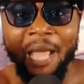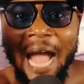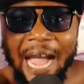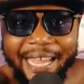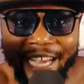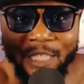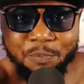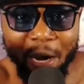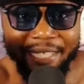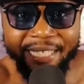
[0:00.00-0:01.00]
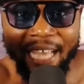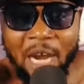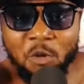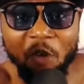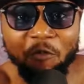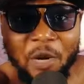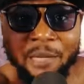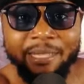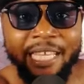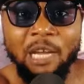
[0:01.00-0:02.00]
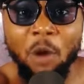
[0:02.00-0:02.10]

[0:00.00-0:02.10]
against Brighton and Crawford him say ye